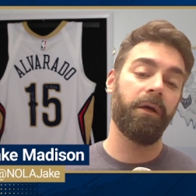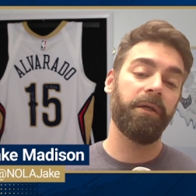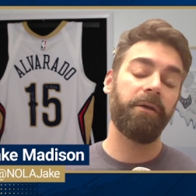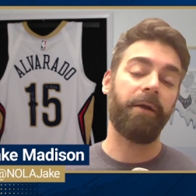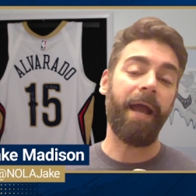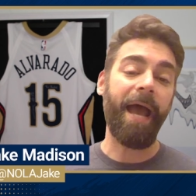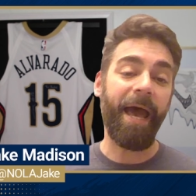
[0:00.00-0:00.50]

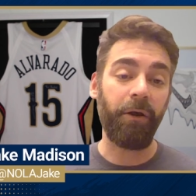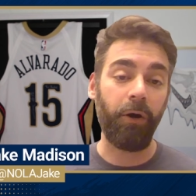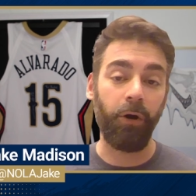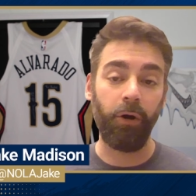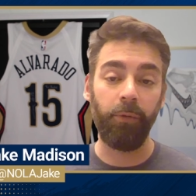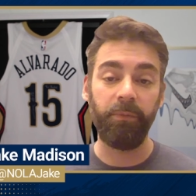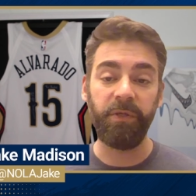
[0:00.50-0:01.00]
You're at
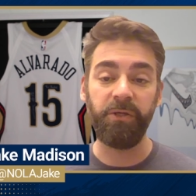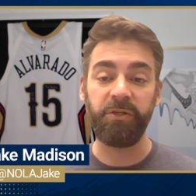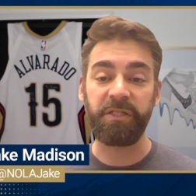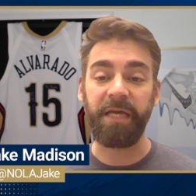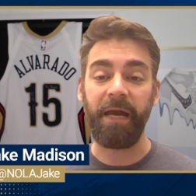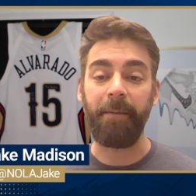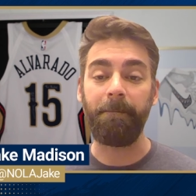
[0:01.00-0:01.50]
home. You
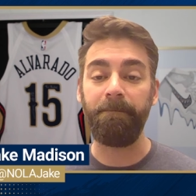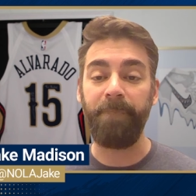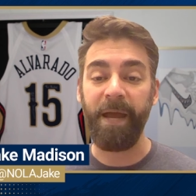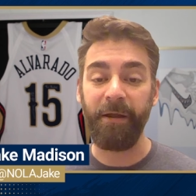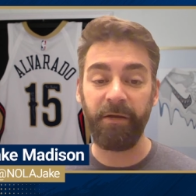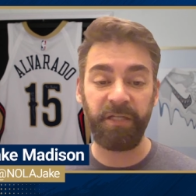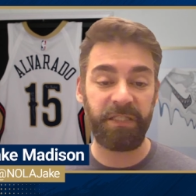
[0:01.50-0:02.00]
just got
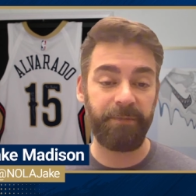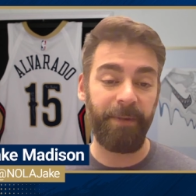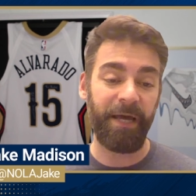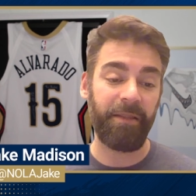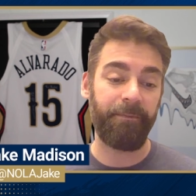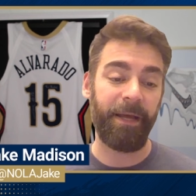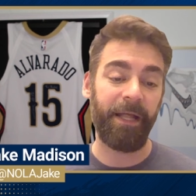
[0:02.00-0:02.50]
embarrassed
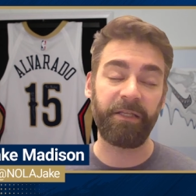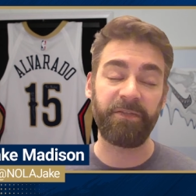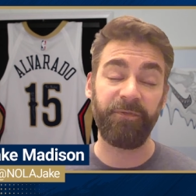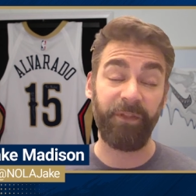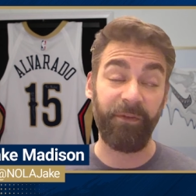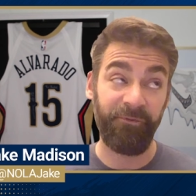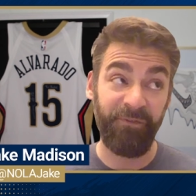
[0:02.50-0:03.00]
by the Pelicans
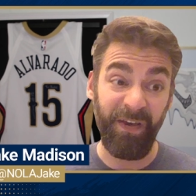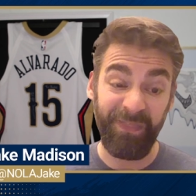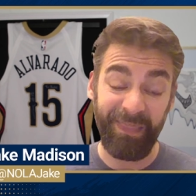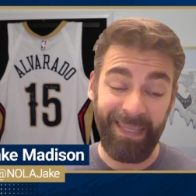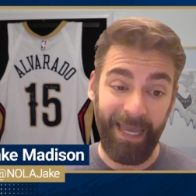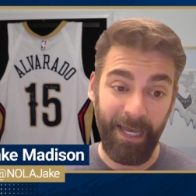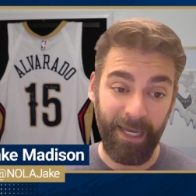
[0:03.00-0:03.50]
for the
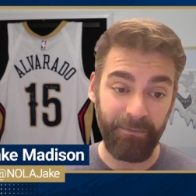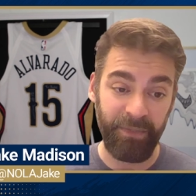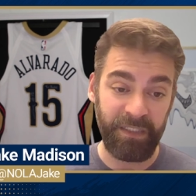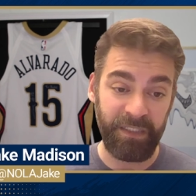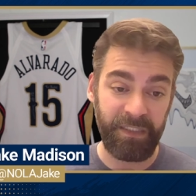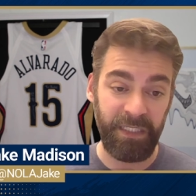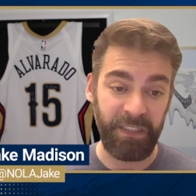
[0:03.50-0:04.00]
fifth time
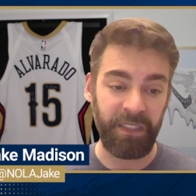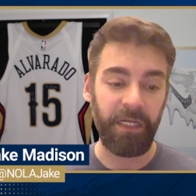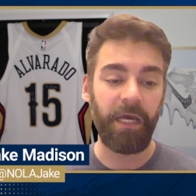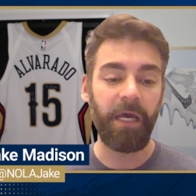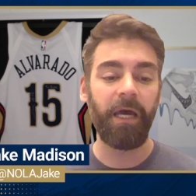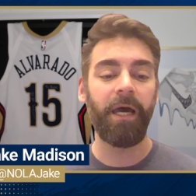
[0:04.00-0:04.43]
this season.